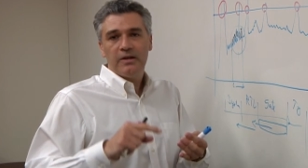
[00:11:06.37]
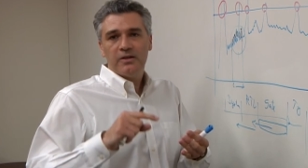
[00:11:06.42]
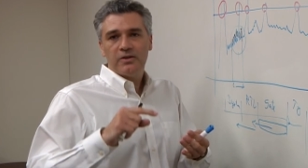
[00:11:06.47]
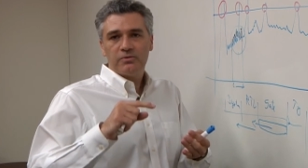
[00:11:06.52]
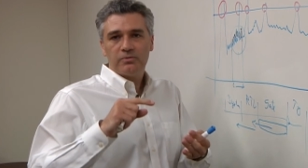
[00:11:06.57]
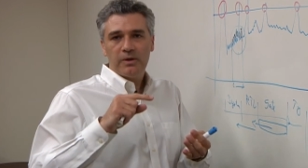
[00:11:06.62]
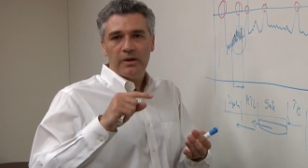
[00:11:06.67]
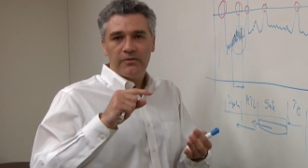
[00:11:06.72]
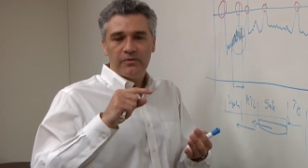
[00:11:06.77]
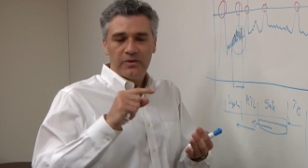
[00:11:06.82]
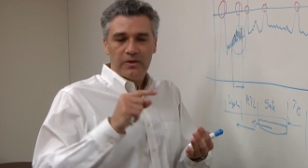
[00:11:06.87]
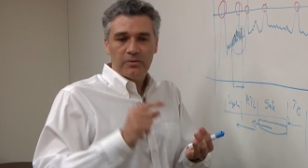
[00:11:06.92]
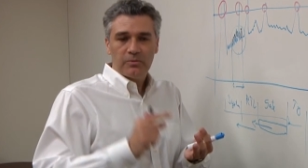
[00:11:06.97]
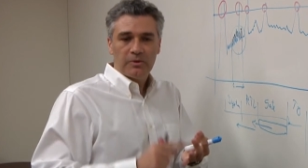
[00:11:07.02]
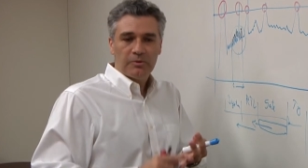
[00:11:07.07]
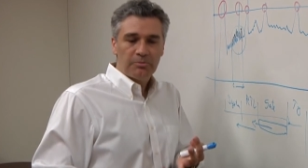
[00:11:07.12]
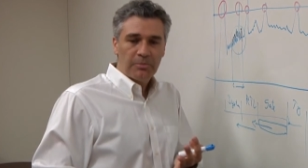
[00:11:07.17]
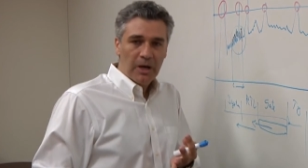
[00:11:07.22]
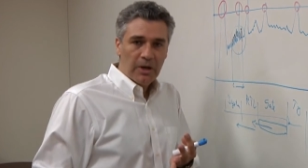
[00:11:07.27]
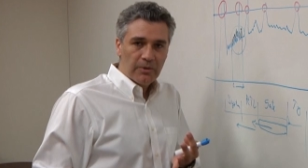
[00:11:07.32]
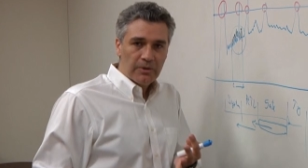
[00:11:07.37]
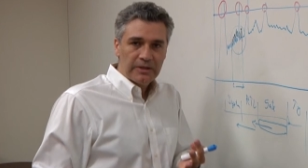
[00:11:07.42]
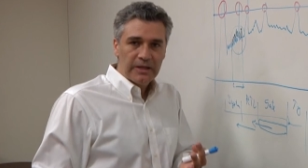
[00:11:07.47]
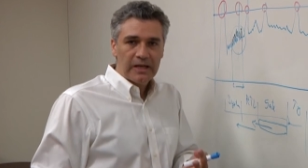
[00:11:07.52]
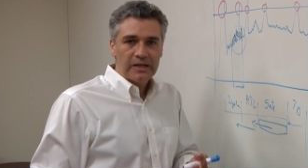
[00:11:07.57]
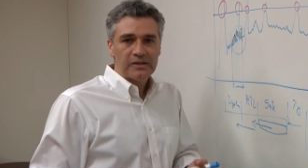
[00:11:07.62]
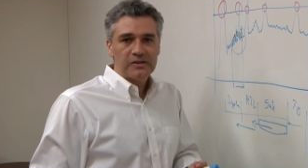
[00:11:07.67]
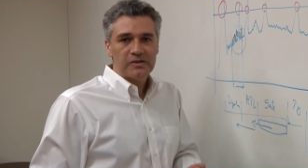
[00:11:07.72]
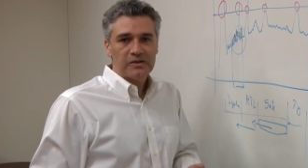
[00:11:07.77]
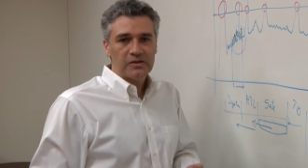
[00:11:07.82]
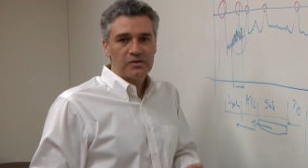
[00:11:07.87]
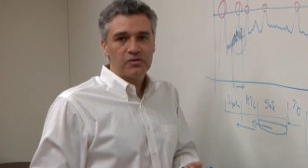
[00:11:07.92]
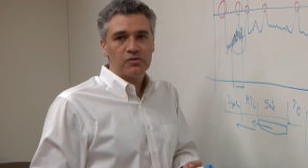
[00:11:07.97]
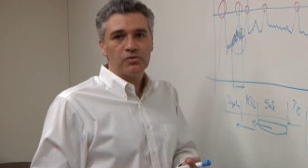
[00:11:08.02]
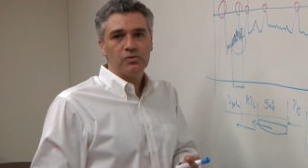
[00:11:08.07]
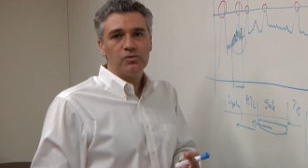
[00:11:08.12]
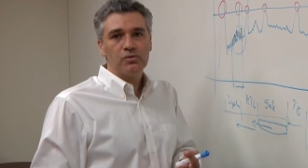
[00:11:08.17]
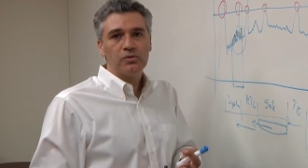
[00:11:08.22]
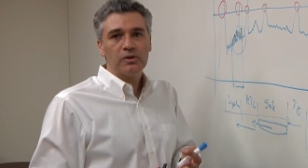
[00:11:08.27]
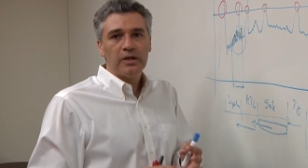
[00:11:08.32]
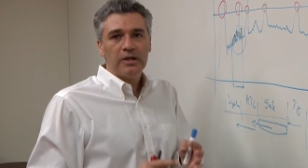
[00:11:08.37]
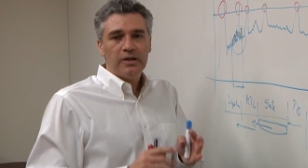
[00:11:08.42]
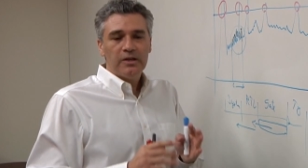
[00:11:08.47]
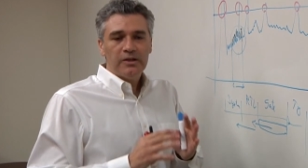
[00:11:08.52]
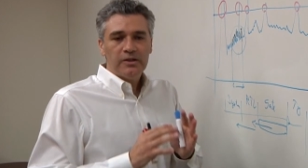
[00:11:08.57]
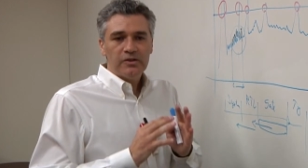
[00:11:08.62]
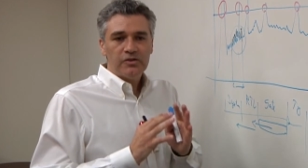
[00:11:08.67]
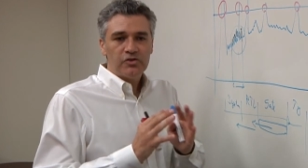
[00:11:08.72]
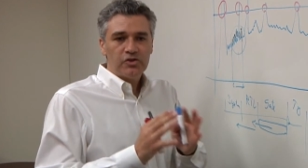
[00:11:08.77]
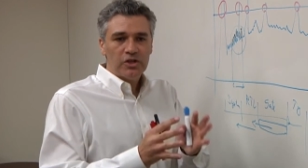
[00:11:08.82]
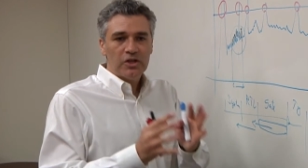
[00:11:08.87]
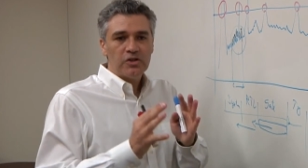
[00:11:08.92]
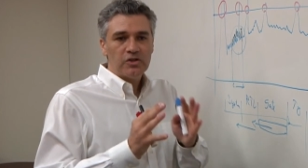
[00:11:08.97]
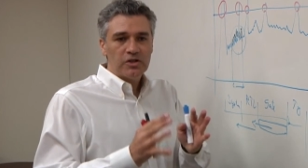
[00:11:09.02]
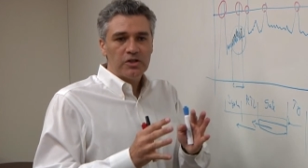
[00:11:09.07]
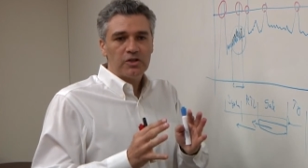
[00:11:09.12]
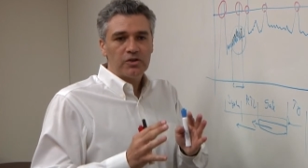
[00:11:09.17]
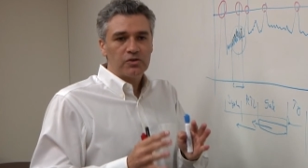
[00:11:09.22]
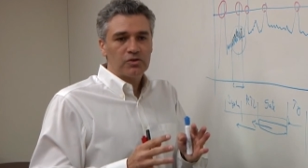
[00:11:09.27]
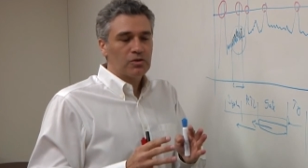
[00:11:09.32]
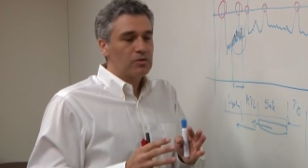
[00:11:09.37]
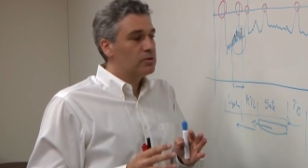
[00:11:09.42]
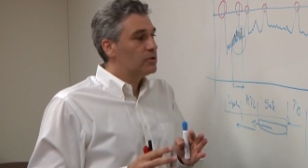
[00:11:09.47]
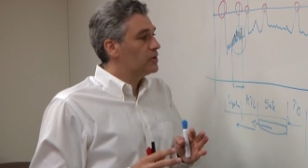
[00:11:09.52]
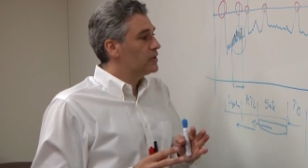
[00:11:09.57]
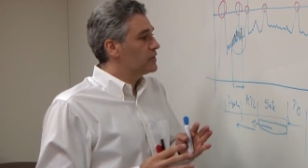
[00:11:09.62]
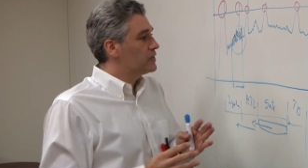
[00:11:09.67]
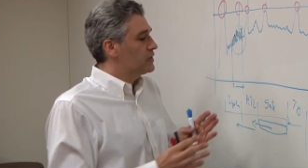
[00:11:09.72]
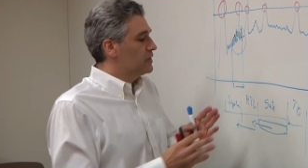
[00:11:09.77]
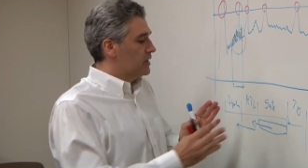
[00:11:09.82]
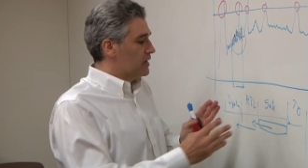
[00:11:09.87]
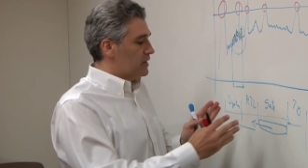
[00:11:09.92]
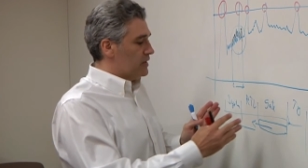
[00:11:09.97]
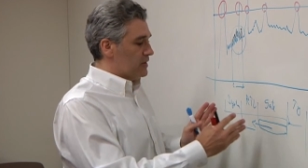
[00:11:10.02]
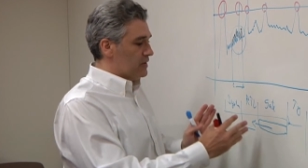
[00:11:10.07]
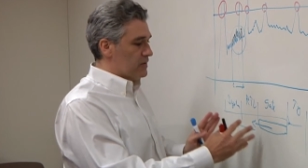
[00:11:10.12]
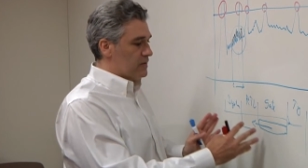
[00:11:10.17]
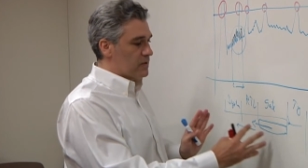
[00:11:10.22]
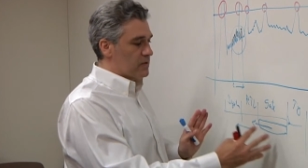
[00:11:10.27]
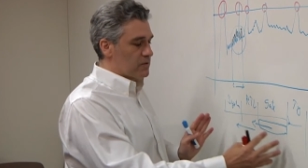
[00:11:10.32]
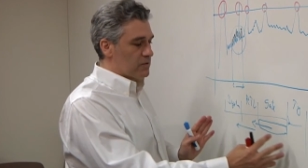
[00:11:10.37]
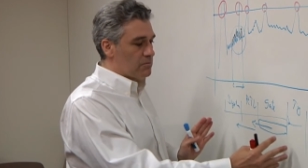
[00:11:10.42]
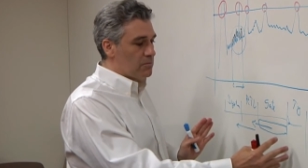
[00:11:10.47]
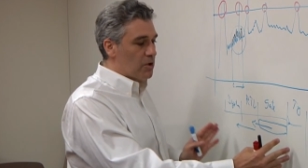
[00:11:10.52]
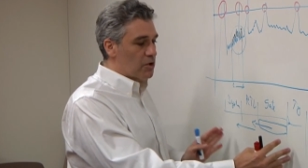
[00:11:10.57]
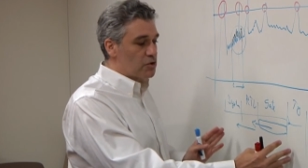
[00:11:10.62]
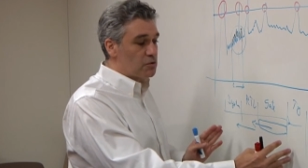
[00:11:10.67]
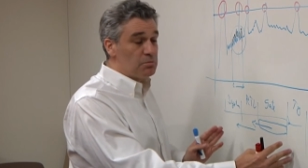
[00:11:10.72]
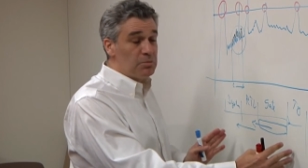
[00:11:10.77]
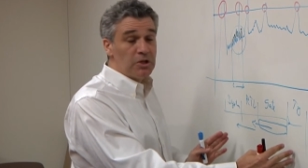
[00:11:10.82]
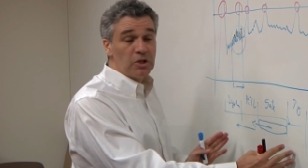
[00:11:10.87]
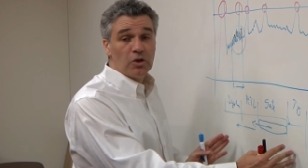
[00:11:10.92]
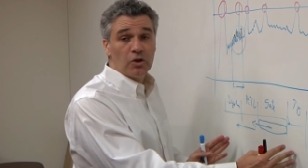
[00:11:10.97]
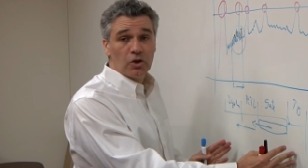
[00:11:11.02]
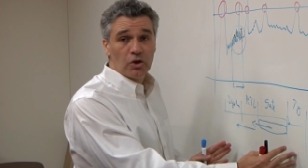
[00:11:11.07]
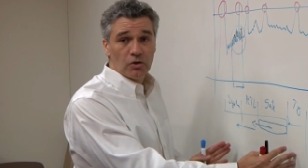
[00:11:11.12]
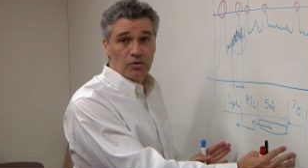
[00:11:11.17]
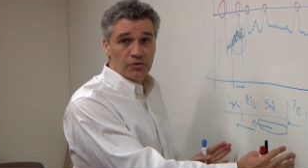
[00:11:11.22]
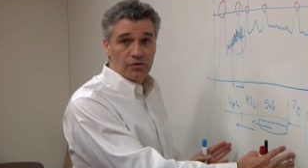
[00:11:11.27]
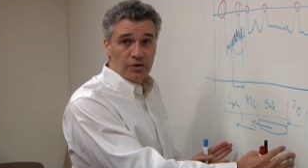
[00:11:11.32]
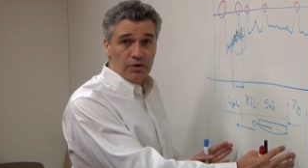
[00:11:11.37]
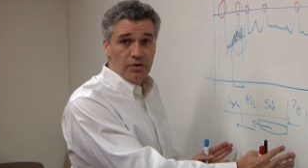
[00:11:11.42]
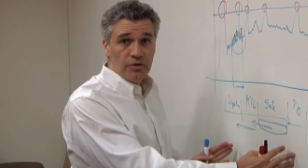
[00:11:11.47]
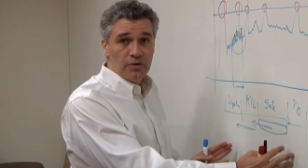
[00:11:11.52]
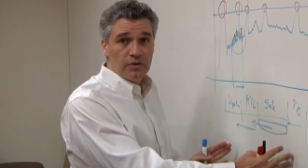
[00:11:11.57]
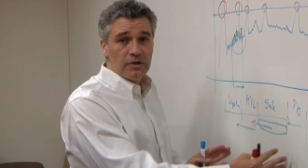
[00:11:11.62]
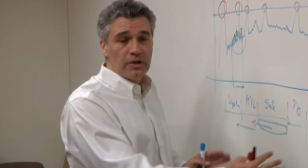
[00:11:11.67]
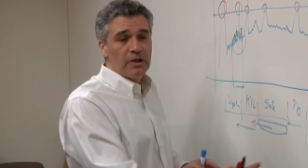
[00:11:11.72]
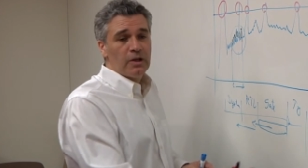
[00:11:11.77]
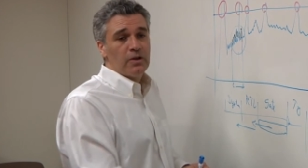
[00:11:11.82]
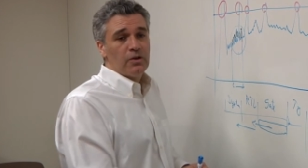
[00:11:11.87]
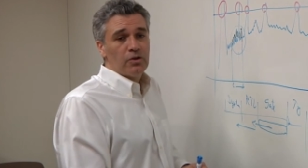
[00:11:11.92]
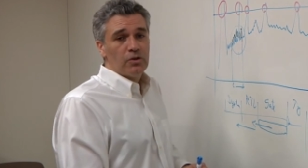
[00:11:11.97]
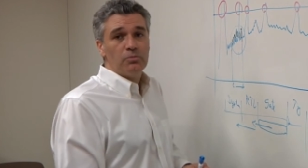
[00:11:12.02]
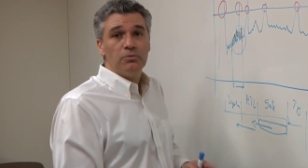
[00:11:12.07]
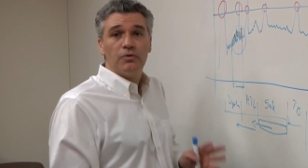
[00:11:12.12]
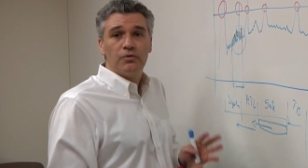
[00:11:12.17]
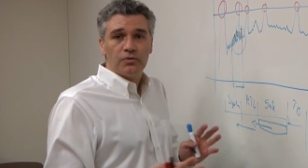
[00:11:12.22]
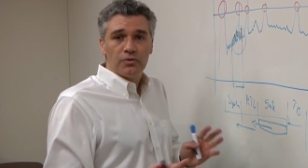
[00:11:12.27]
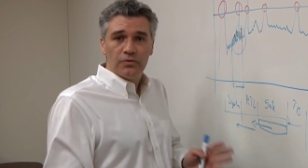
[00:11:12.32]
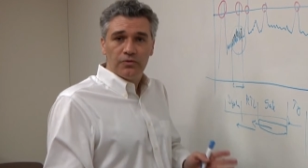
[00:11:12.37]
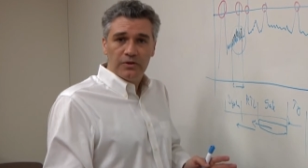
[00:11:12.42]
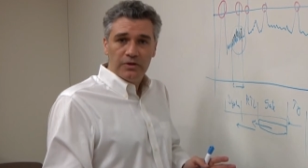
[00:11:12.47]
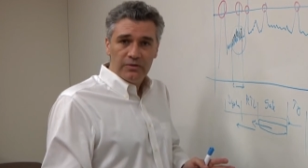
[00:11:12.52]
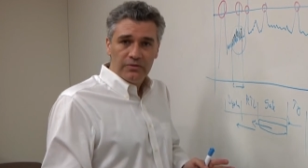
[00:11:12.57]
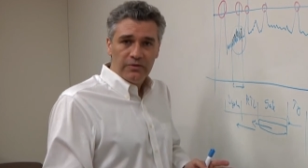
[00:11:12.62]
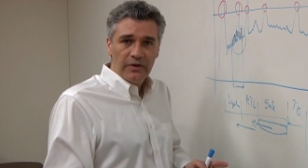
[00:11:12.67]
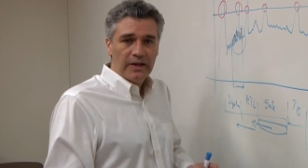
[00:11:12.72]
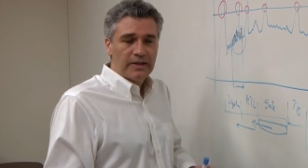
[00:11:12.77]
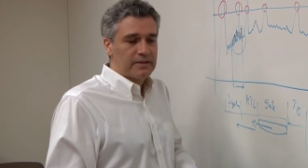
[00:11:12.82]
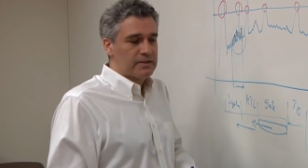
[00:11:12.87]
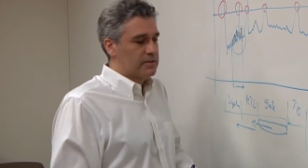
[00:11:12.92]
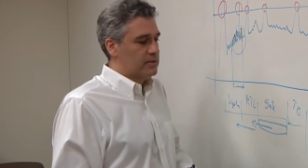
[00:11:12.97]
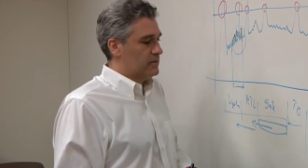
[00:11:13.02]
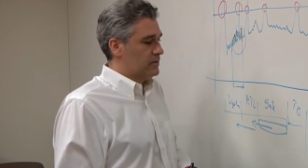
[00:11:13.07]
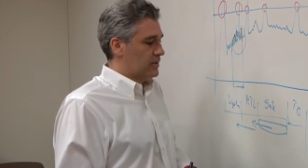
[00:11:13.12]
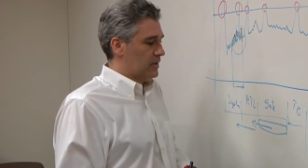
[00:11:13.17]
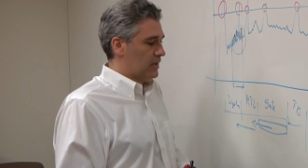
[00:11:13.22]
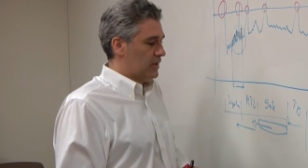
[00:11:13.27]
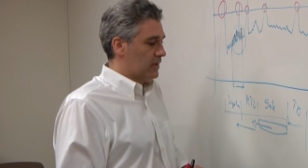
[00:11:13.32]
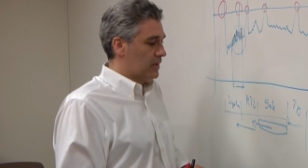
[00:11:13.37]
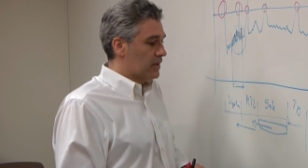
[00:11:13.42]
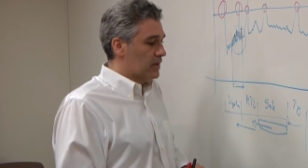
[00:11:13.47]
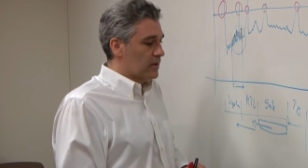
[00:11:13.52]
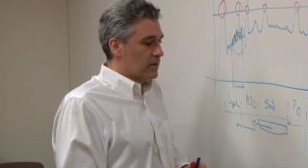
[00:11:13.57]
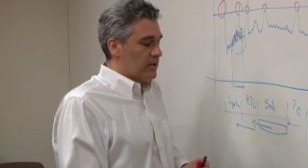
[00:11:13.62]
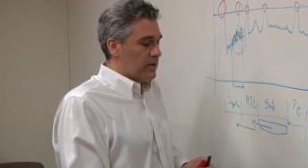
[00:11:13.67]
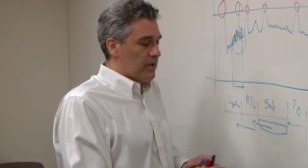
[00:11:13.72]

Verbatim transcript: so we have seen with power analysis tool, is changing towards this is a much bigger concern. The move to FinFET uh,